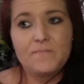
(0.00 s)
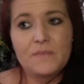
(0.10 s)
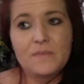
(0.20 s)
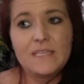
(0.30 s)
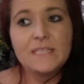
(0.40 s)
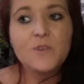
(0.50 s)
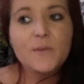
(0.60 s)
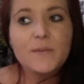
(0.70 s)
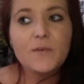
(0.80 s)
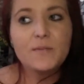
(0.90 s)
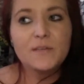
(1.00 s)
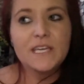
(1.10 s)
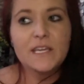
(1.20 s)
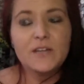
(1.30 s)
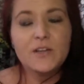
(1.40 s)
These 4 people in
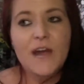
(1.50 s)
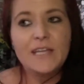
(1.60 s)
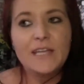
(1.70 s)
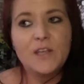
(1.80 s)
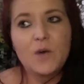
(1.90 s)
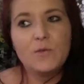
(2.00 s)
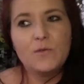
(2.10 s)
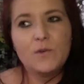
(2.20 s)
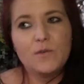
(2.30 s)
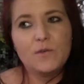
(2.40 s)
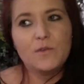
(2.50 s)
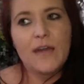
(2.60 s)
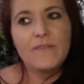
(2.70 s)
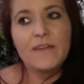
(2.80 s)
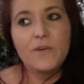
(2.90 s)
particular, I know
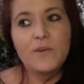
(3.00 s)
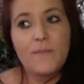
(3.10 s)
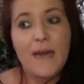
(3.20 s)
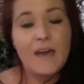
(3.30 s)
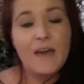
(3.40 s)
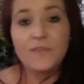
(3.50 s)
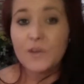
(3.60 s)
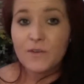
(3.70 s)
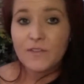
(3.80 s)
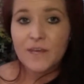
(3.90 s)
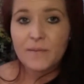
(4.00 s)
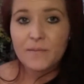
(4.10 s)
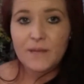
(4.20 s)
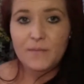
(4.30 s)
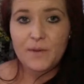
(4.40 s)
I've never met a few of them
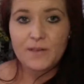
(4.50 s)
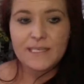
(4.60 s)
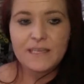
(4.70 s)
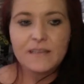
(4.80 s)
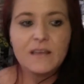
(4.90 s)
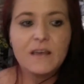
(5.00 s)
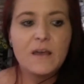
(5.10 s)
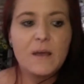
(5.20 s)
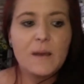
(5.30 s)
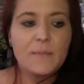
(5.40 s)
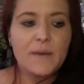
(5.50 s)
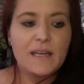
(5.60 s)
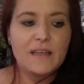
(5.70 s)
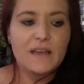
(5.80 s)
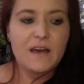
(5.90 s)
in person,
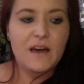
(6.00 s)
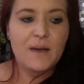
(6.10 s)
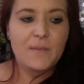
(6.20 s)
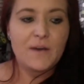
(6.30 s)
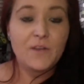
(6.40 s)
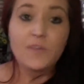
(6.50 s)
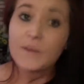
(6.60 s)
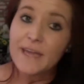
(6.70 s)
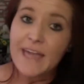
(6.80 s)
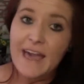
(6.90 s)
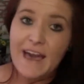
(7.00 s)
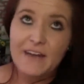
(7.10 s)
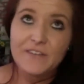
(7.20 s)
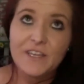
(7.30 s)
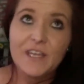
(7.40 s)
but a few of them I have.